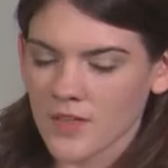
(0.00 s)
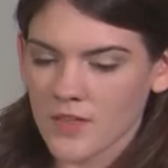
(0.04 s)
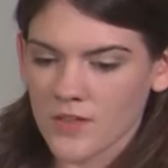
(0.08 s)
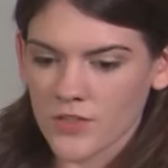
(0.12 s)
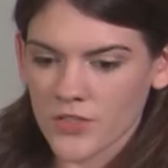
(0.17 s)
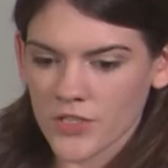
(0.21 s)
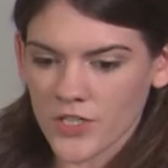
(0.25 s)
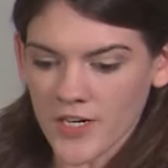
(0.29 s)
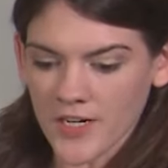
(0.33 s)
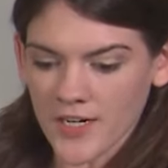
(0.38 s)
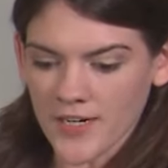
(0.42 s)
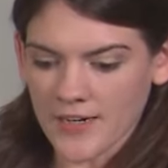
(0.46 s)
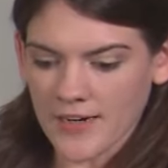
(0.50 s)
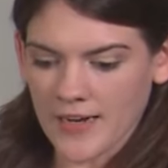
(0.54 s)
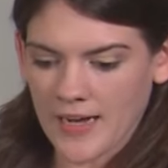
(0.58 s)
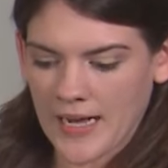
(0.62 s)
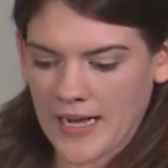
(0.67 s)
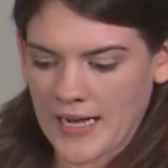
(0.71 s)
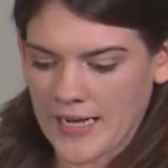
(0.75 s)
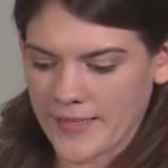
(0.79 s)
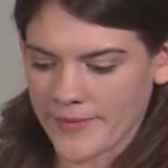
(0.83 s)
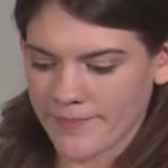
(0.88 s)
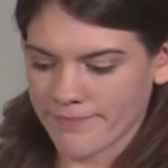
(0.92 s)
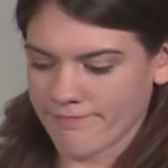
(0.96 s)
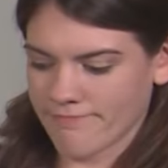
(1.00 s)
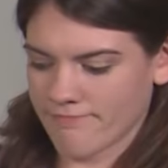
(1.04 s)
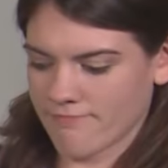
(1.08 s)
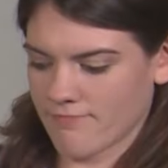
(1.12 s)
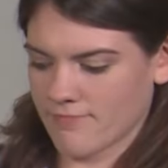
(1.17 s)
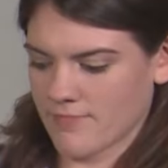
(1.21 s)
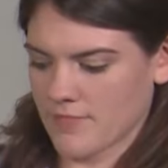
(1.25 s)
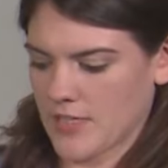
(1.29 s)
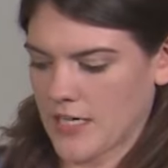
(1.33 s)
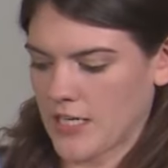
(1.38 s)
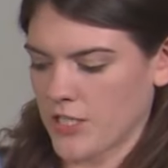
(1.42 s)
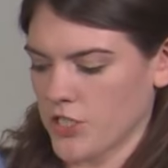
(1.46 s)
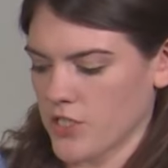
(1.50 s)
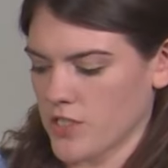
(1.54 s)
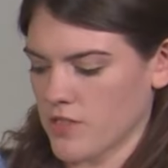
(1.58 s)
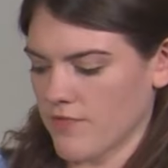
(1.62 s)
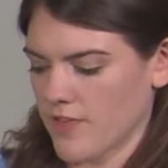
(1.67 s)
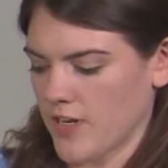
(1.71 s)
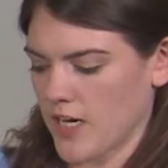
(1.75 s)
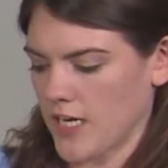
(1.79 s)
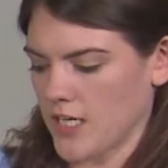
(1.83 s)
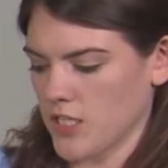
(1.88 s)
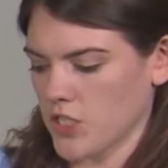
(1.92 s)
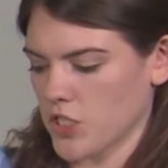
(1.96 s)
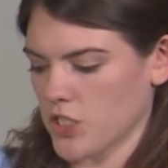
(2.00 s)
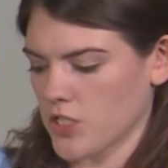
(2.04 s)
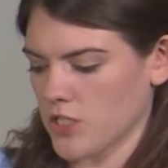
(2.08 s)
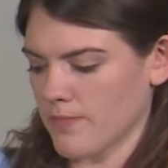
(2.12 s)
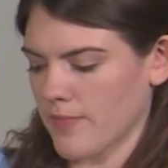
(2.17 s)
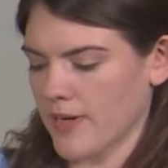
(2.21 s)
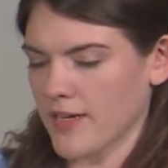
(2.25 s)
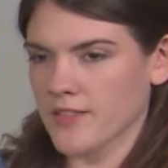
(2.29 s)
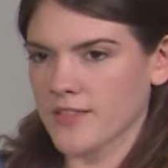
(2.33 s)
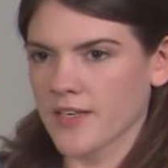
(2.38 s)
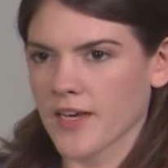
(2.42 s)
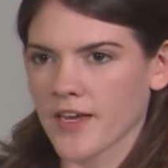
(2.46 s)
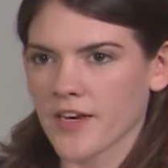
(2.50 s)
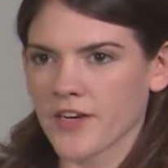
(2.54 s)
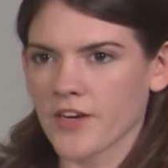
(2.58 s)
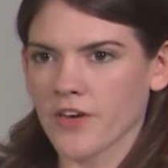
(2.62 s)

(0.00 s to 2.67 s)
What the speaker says: Sure. I just finished my second